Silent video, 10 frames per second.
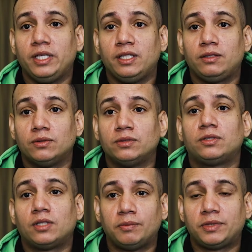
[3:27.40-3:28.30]
need to
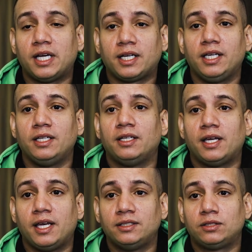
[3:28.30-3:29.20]
stop talking
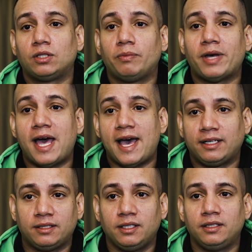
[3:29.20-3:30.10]
and stop
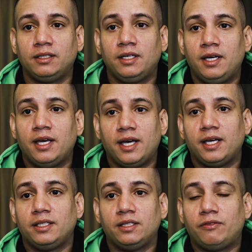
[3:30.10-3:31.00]
acting.
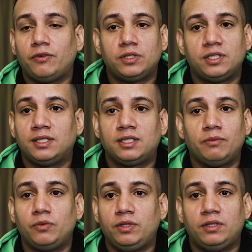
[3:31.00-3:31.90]
And in the food
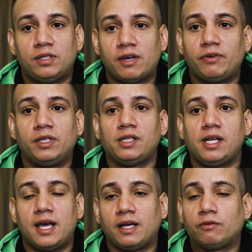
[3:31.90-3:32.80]
system, definitely
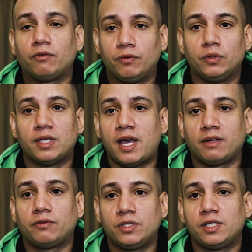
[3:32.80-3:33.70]
Act4Food,
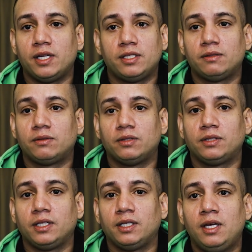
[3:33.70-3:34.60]
Act4Change is
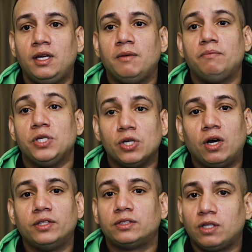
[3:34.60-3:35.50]
something
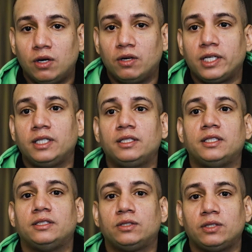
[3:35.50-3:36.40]
beyond a slogan,
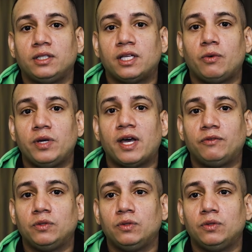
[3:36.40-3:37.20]
is something that we have to